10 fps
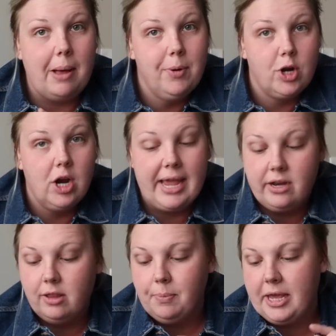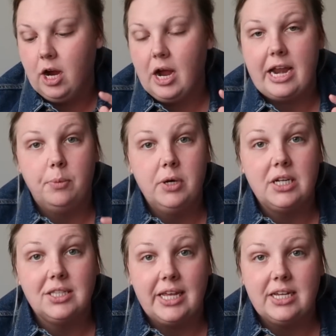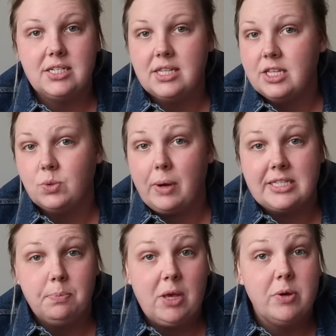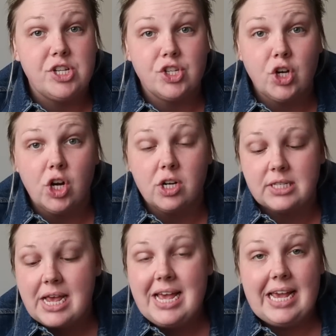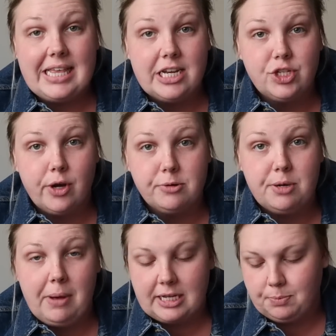I'll put her handle up here and I'll put a link to this recipe, which is hers, in the description box